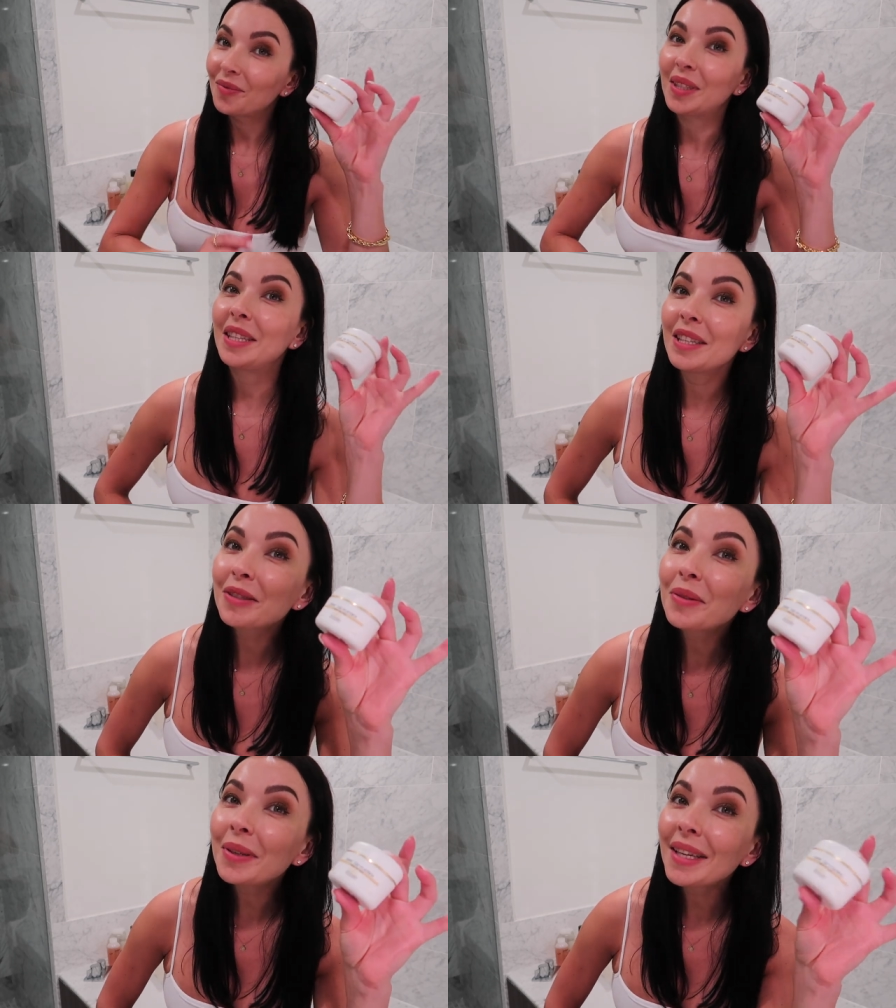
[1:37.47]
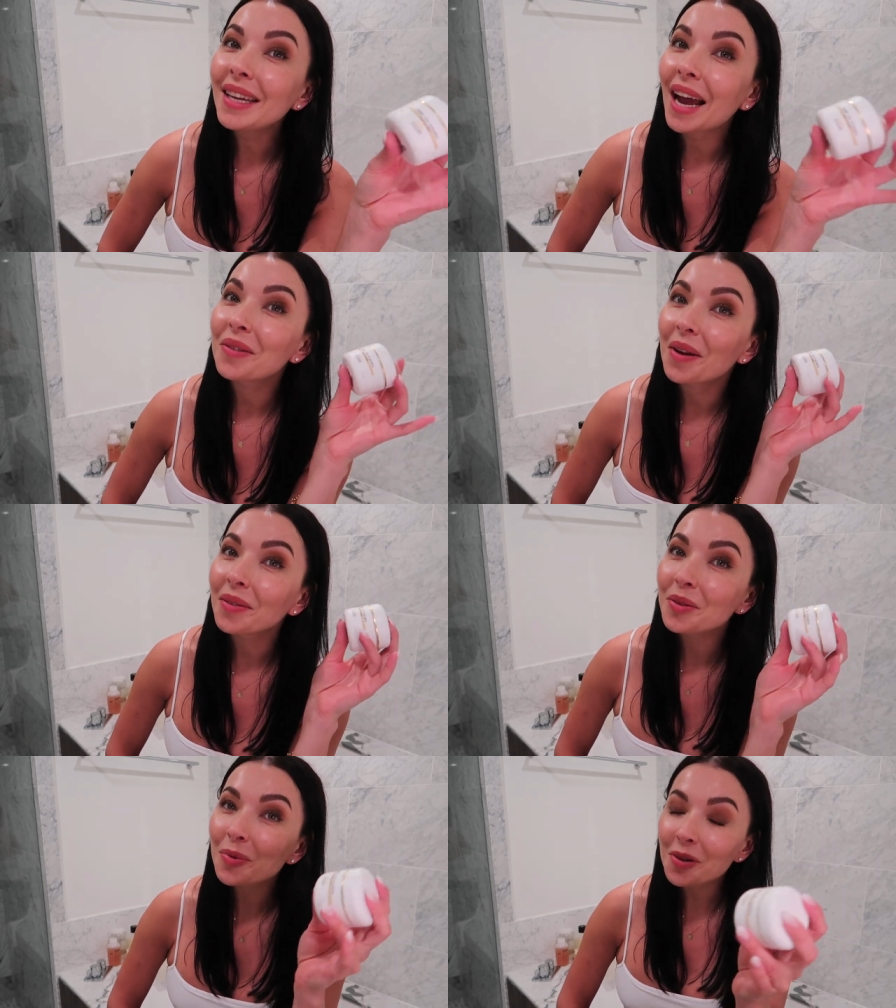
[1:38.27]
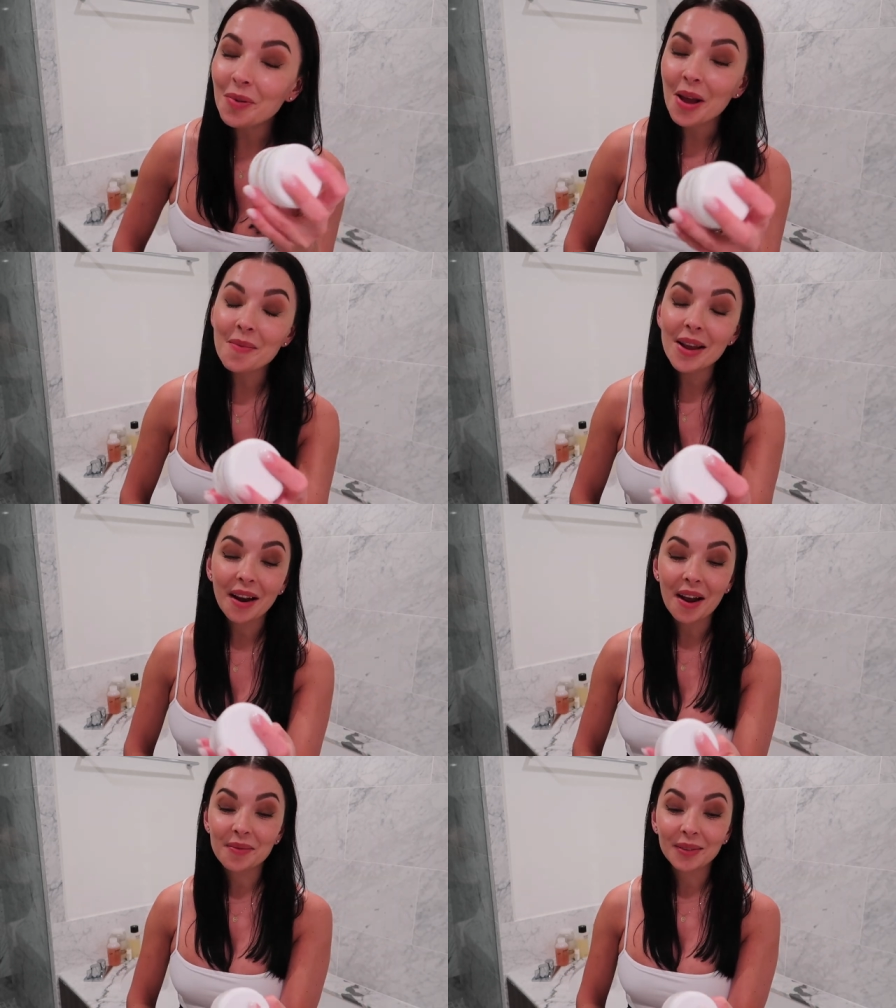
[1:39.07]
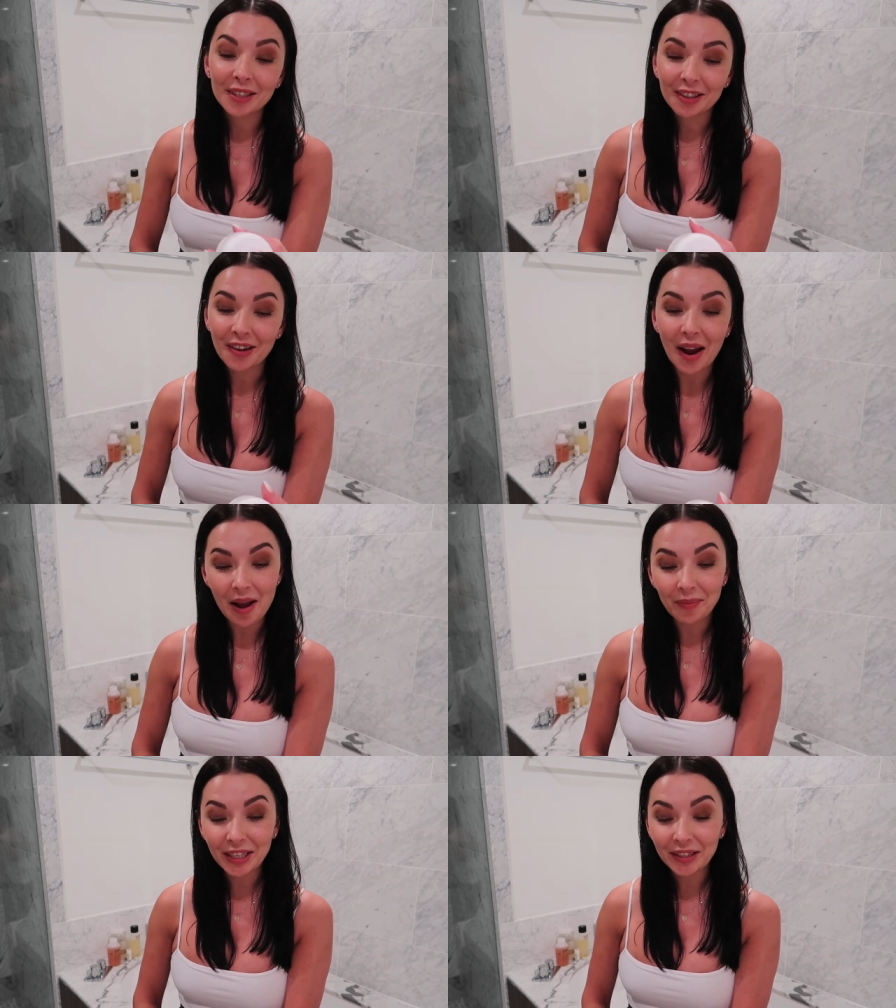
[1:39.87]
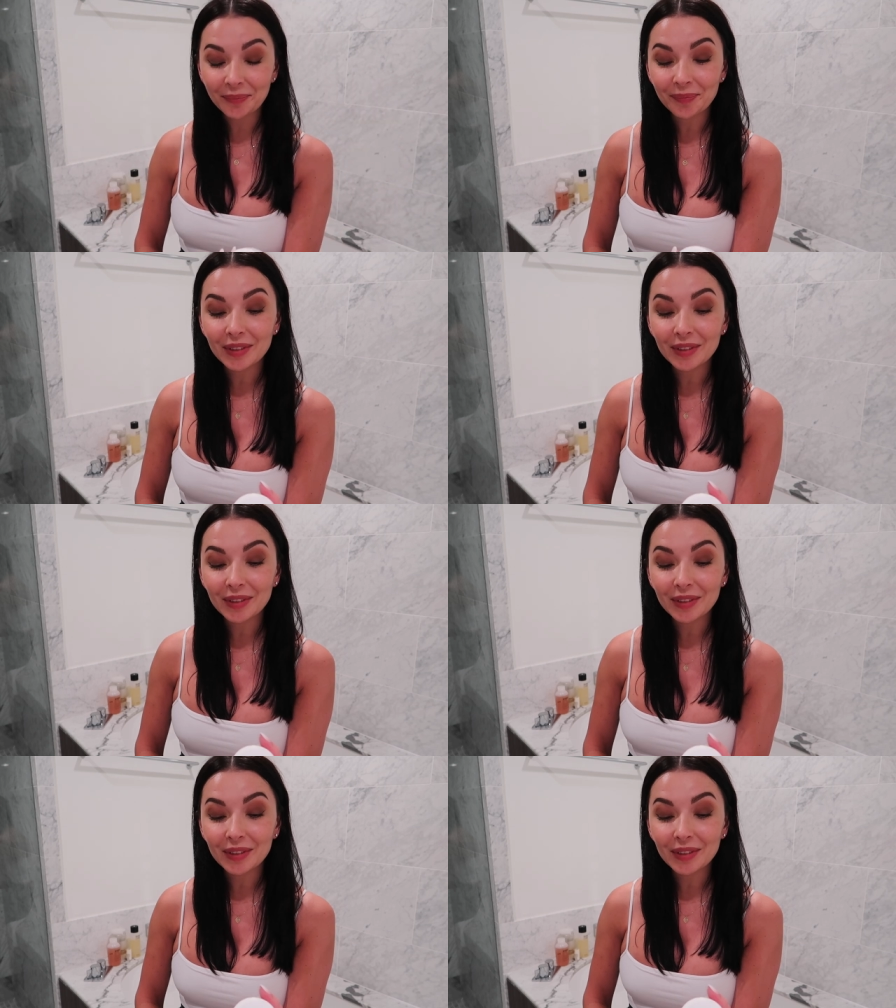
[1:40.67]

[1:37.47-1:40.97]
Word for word: But this goodie, I don't have the problem and I'm so happy.